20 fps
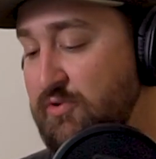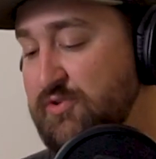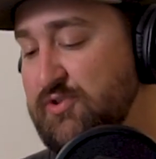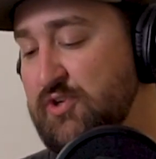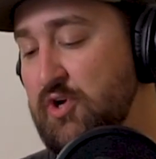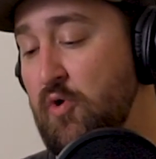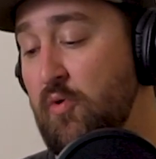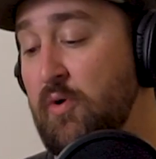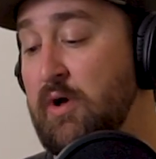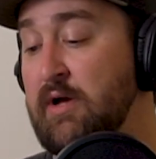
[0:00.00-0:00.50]

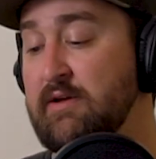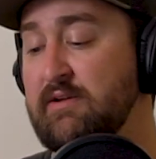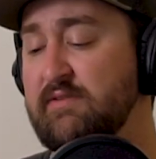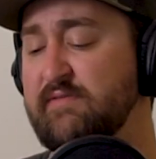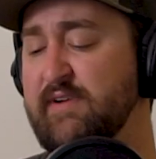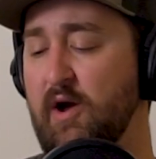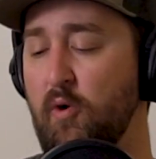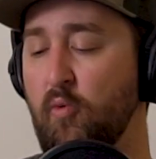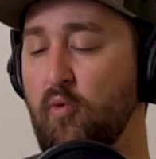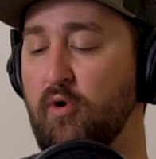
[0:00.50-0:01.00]
So
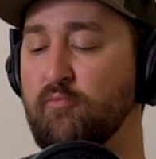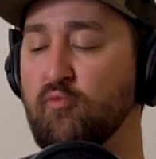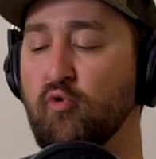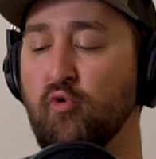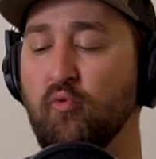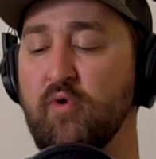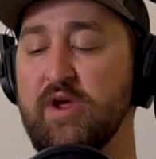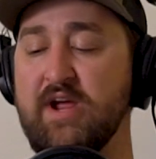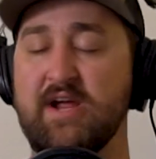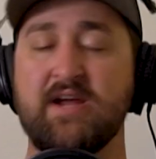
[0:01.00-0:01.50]
you've got one
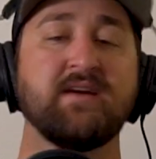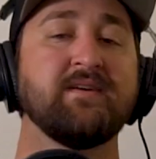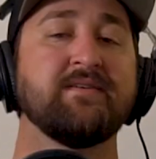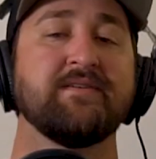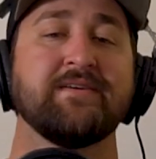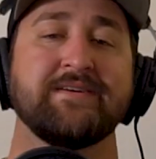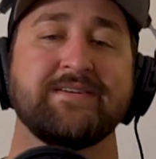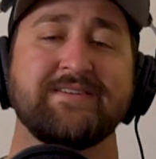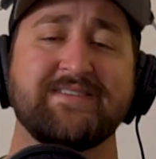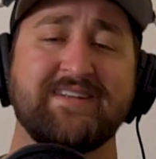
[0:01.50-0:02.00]
more week
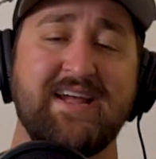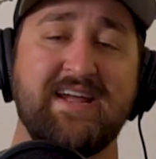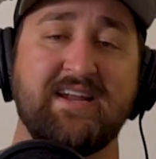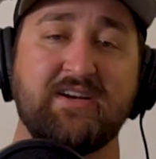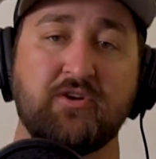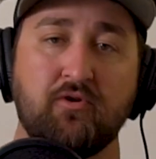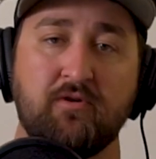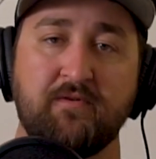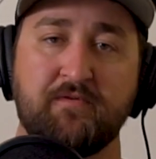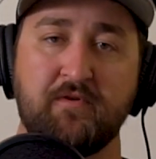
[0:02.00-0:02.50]
to enter.